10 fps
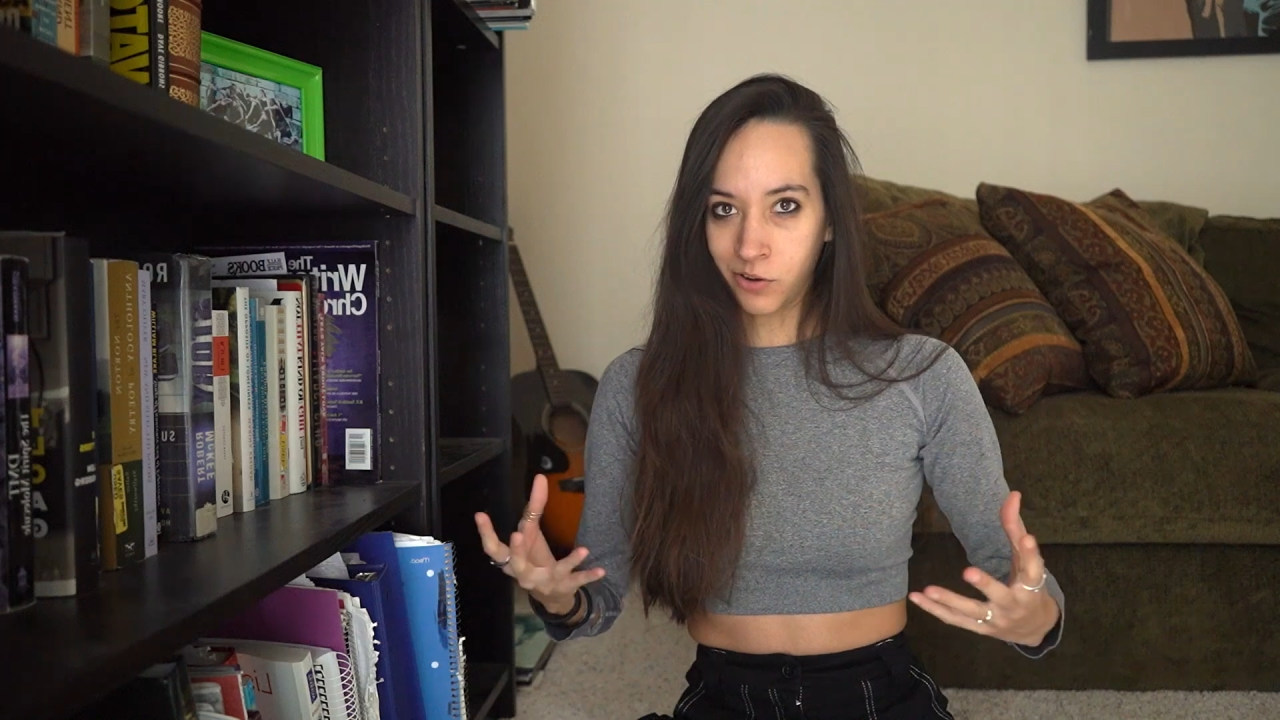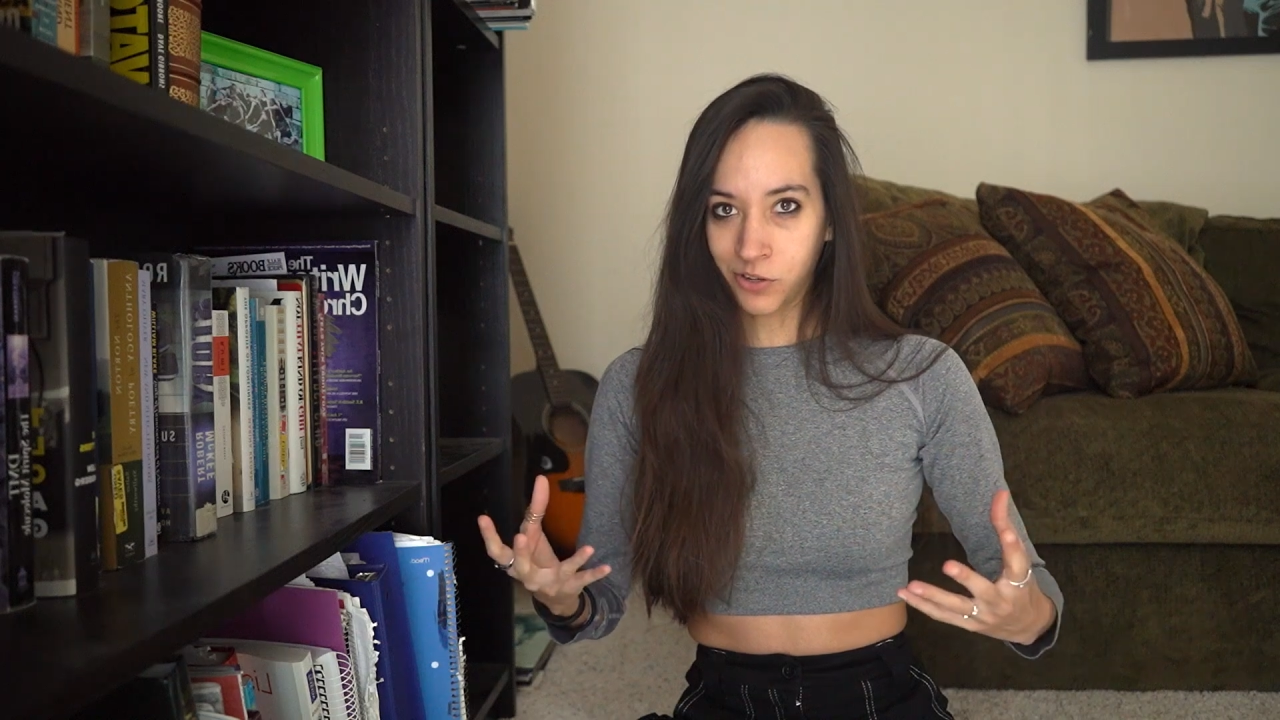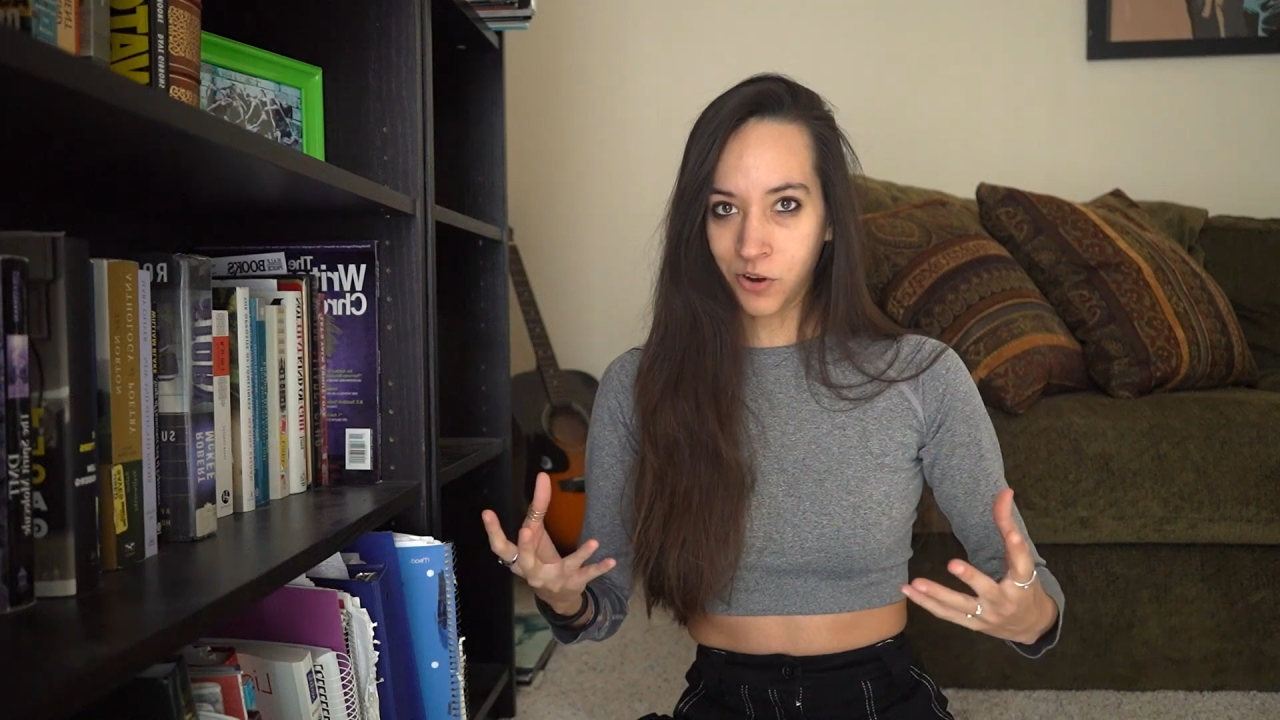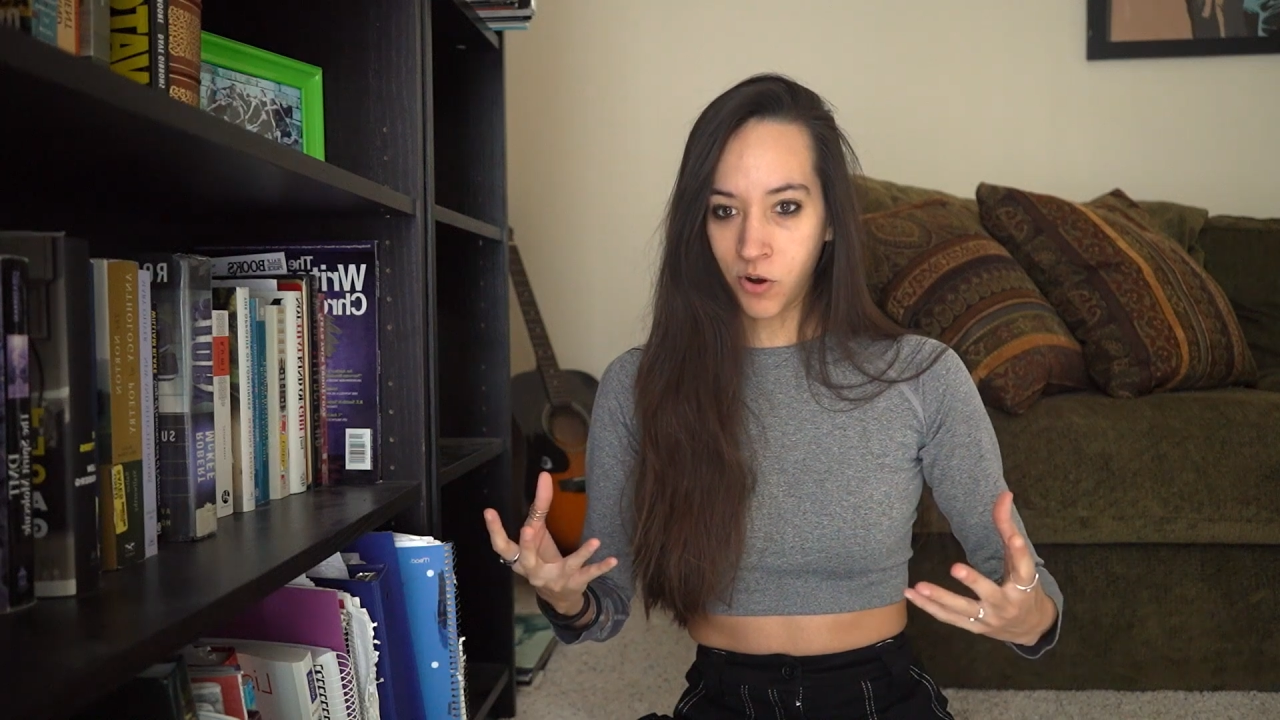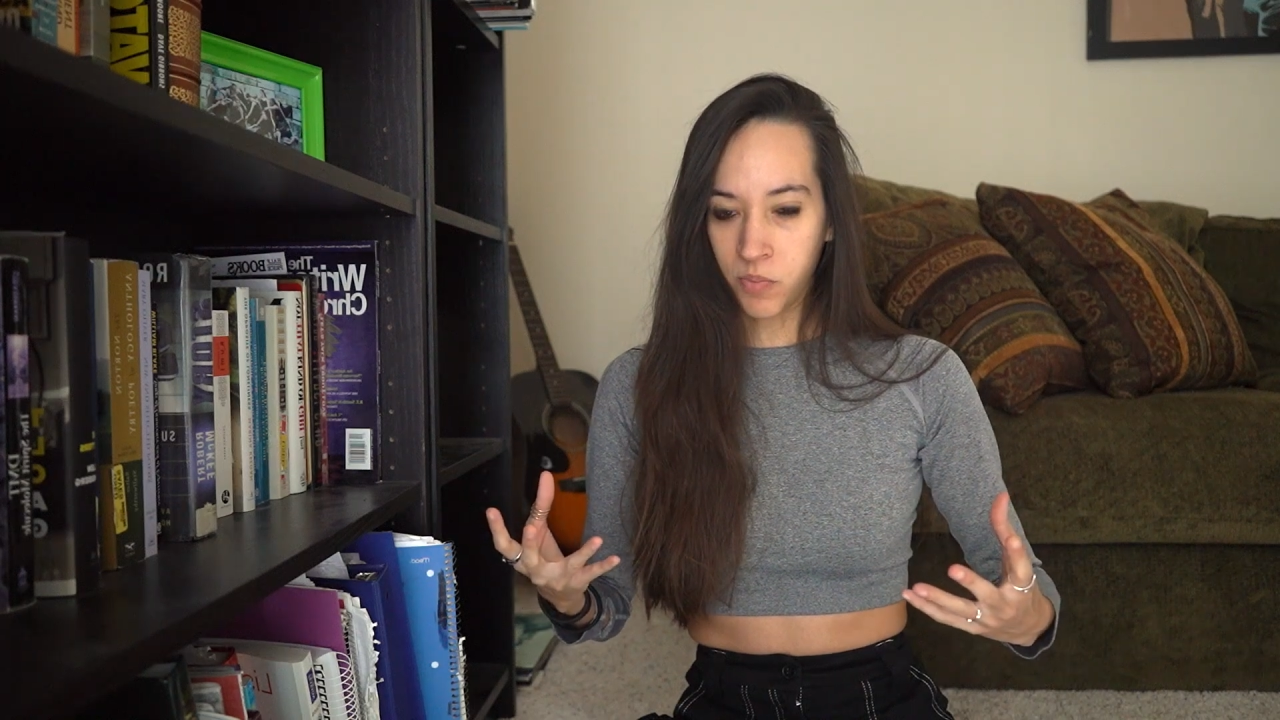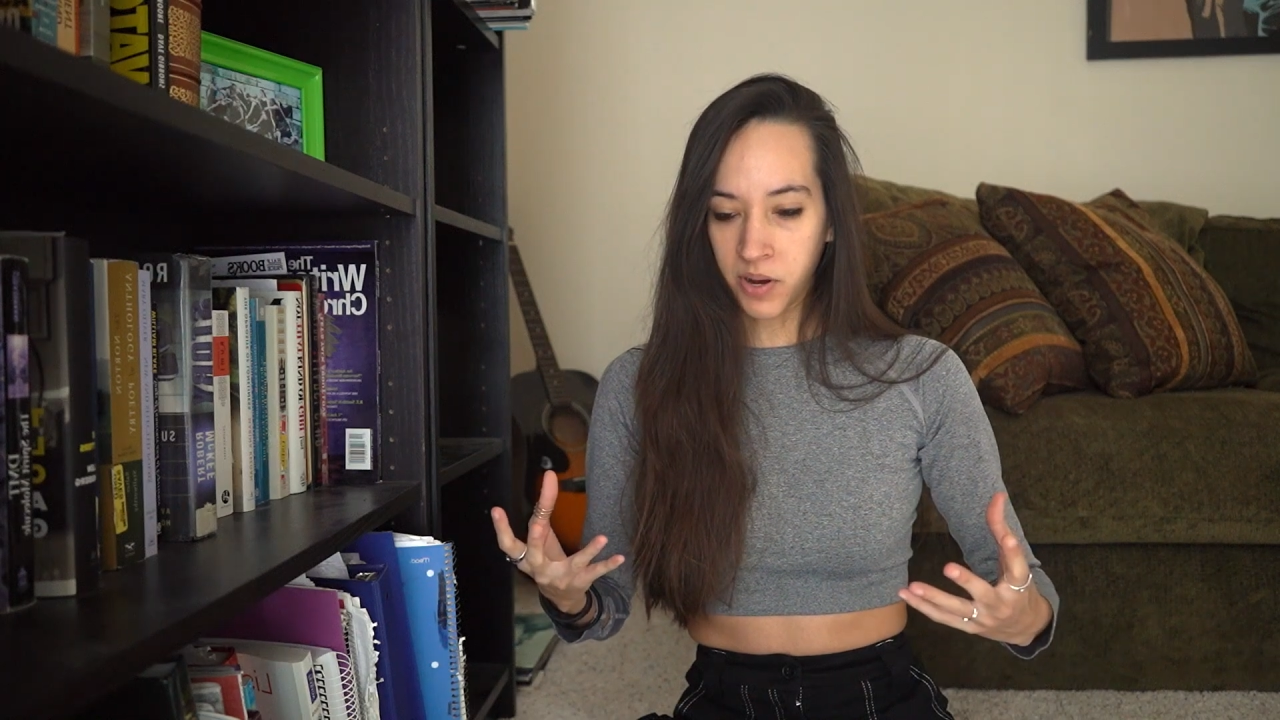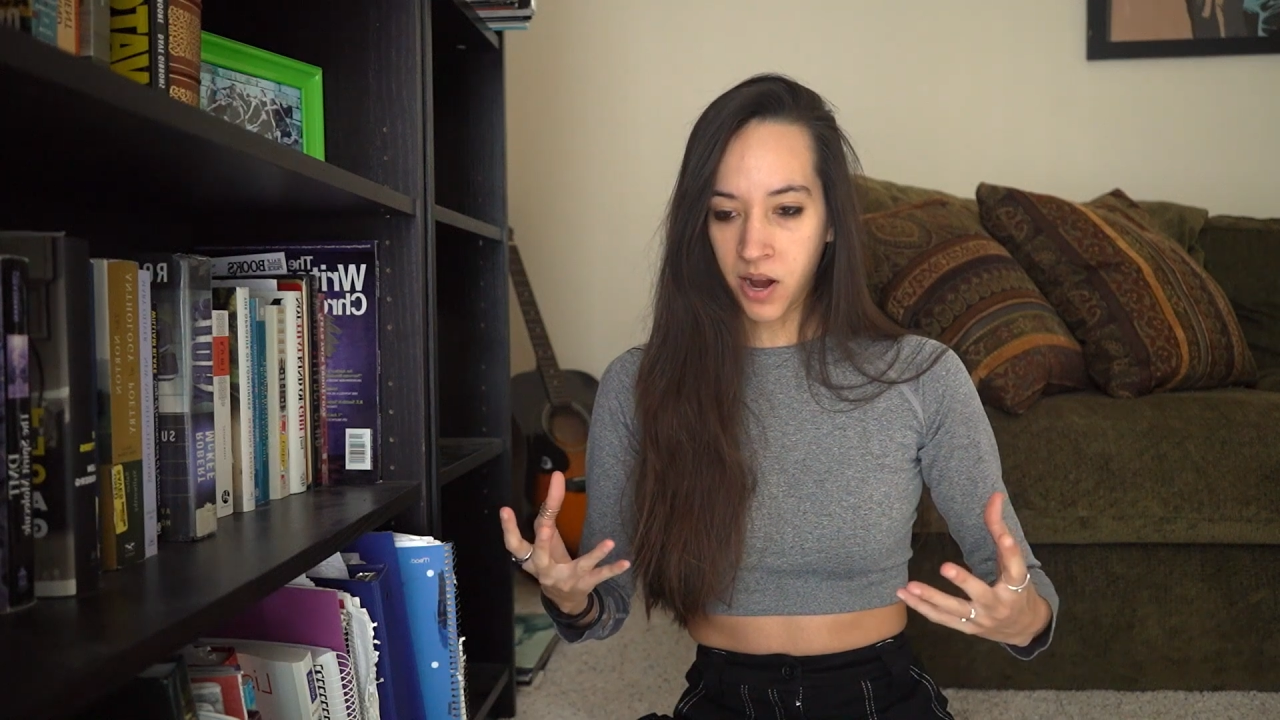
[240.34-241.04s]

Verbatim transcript: your scope and